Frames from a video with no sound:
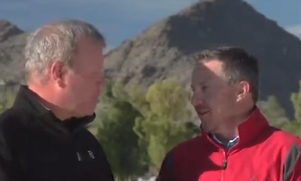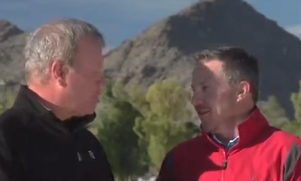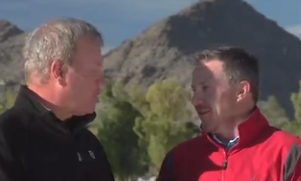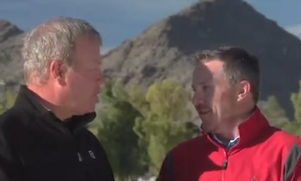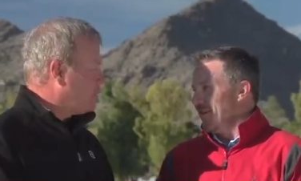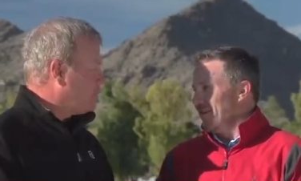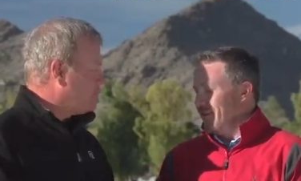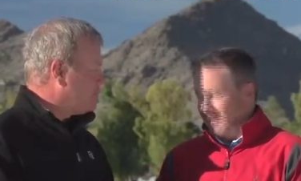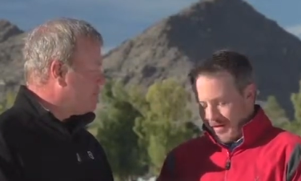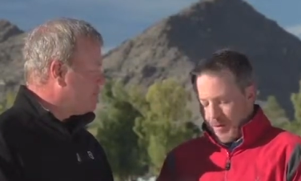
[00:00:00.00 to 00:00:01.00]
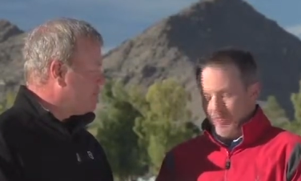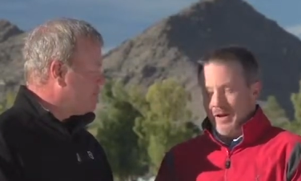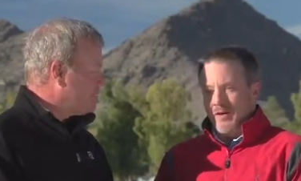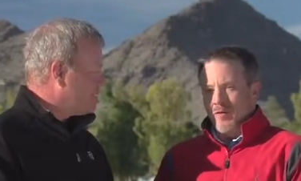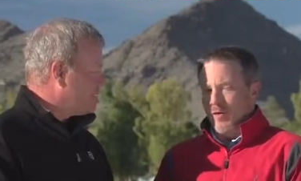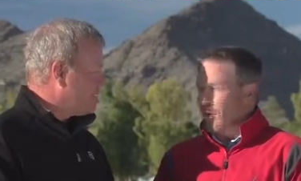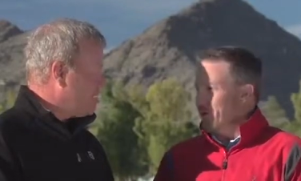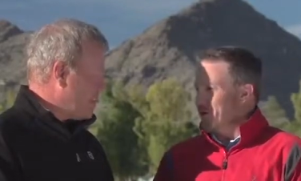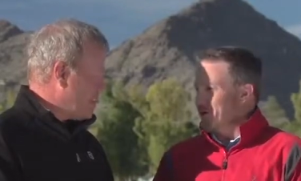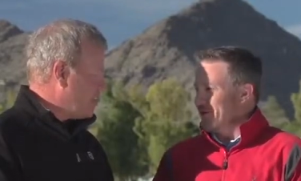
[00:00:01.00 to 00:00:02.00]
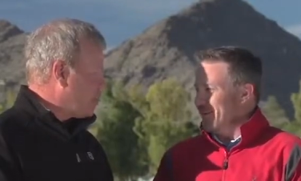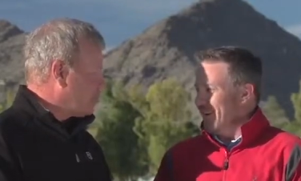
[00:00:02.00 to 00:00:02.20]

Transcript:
Speaker 1: convert. Tim, thank you very much. Thank you.